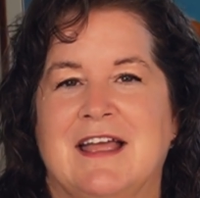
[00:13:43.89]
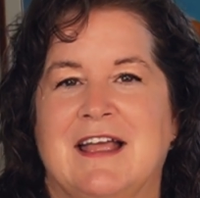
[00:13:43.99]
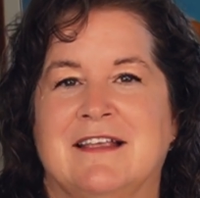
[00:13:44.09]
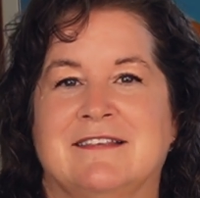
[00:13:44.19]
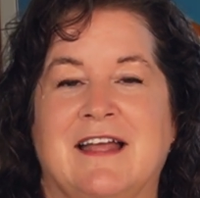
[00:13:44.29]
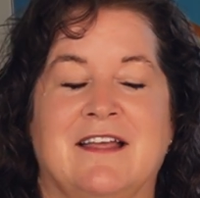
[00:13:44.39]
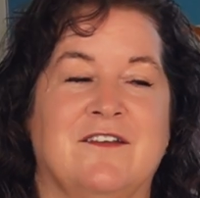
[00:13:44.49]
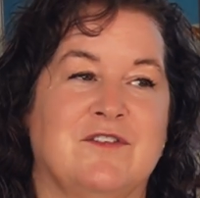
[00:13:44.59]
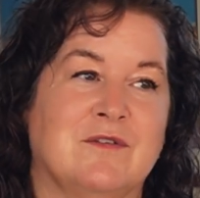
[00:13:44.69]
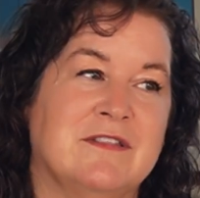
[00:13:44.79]
is that
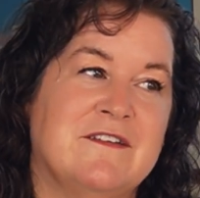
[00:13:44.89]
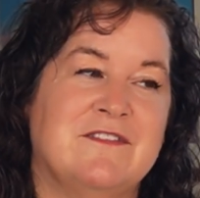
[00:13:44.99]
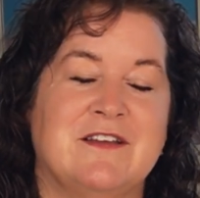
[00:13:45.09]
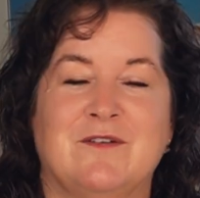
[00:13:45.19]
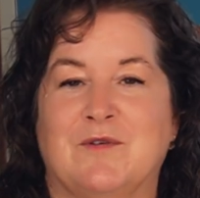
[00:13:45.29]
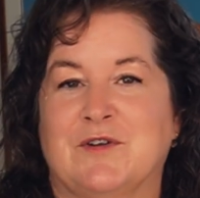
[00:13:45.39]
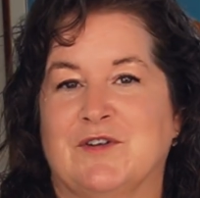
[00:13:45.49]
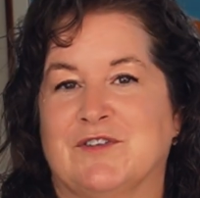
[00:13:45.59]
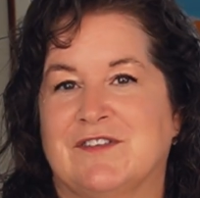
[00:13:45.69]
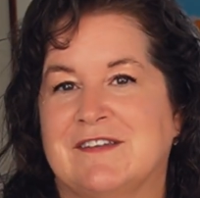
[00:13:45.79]
if you live there or
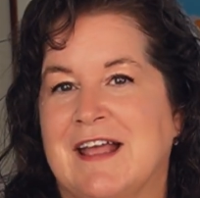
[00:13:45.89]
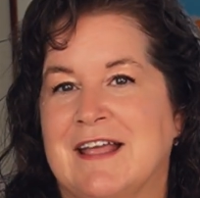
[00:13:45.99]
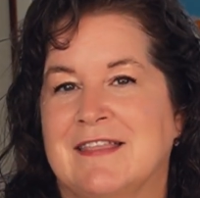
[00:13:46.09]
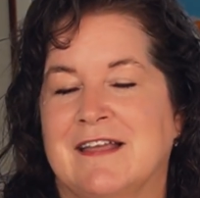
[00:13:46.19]
you're staying